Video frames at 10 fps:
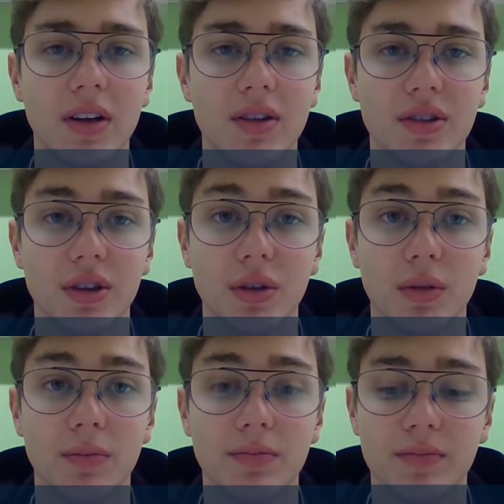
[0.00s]

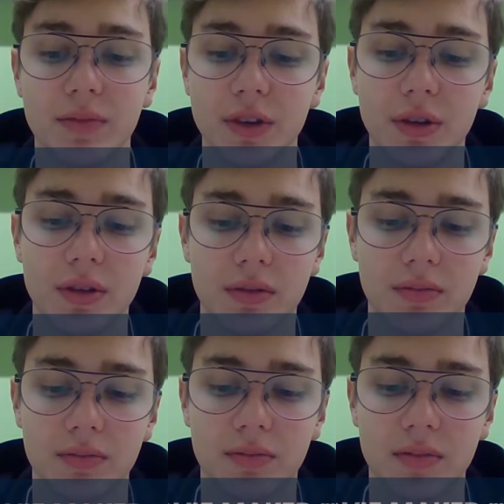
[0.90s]
So you
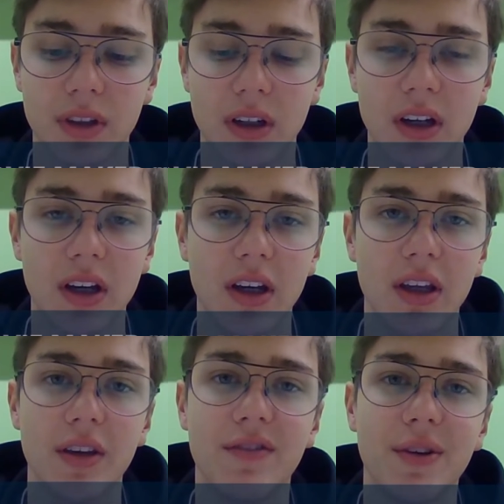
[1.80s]

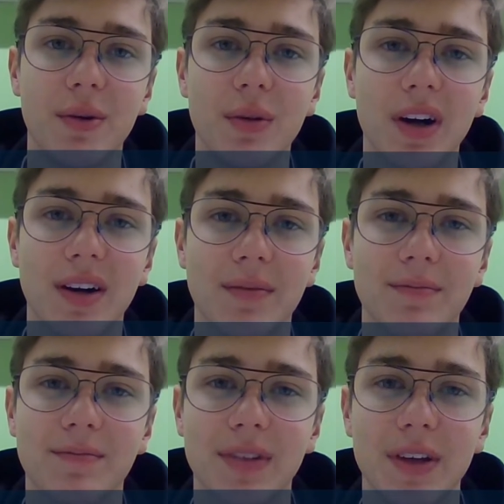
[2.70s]
if
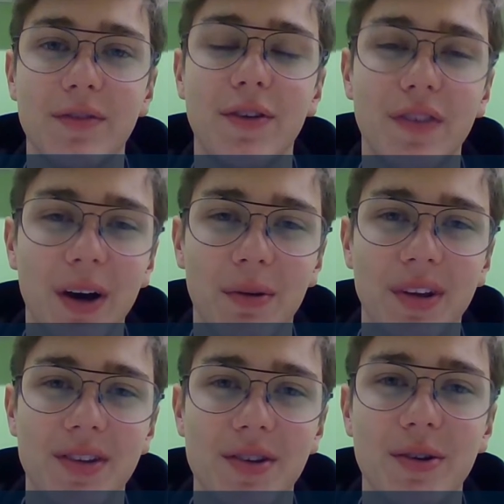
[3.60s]
you found
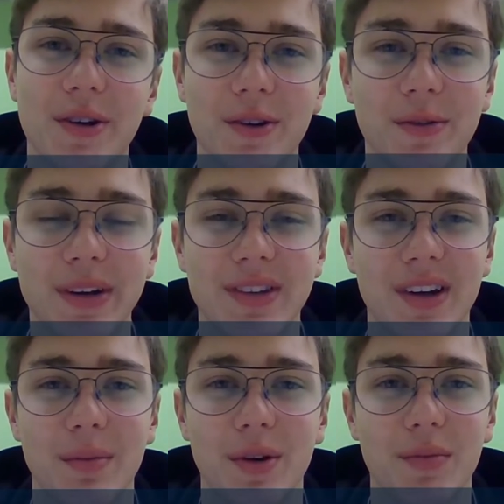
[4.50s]
it, you could rent an
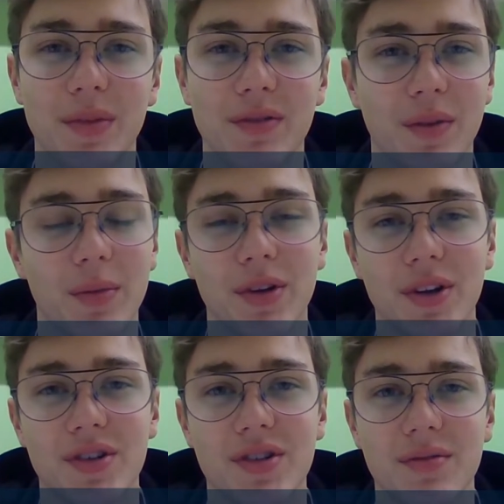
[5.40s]
apartment from a
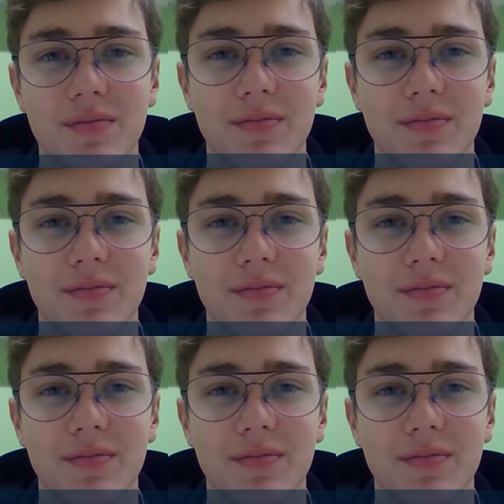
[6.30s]
Dutch,